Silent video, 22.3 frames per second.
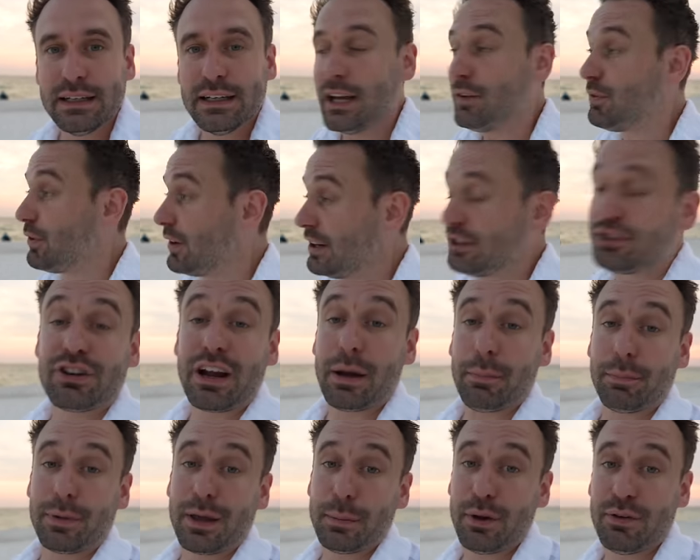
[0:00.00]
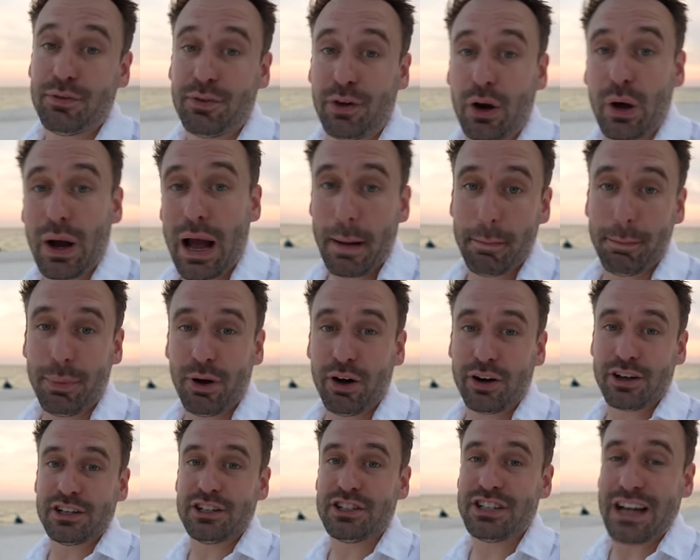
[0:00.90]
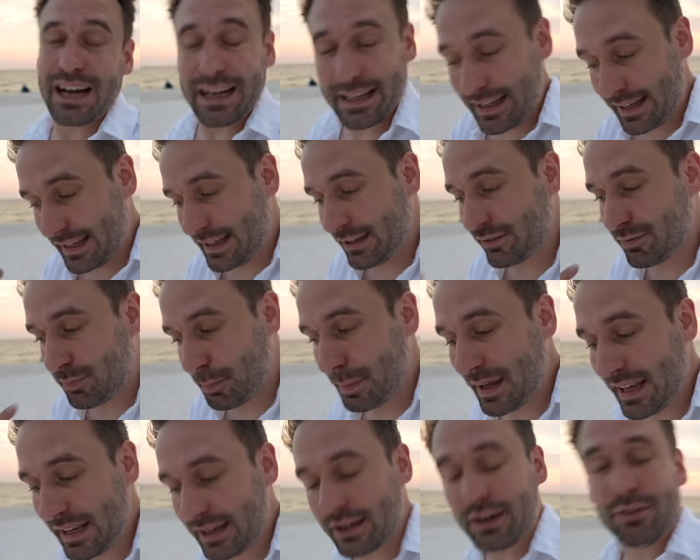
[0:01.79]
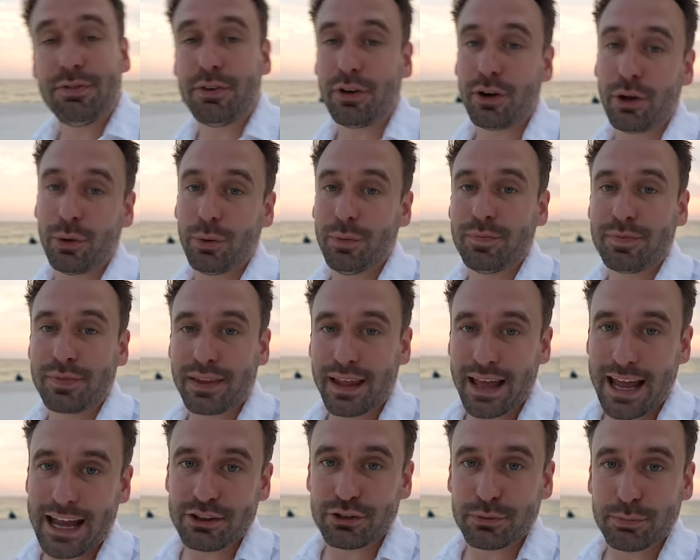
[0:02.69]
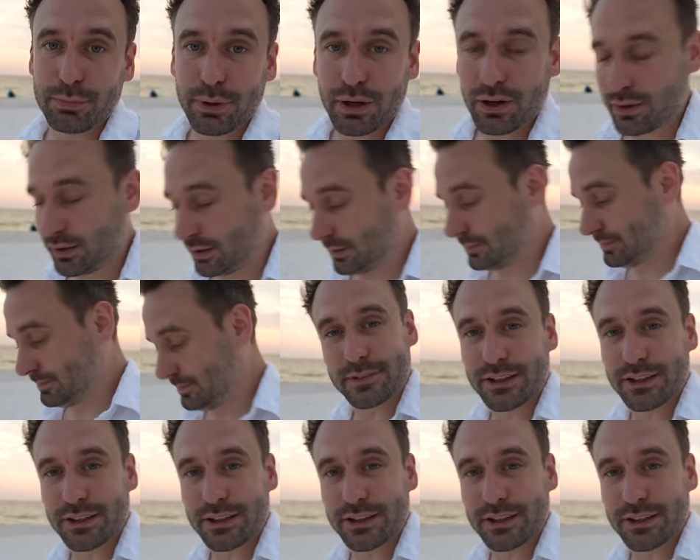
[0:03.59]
If you're on Instagram, give me a follow at barkandjack and give me a follow, Adrian Barker.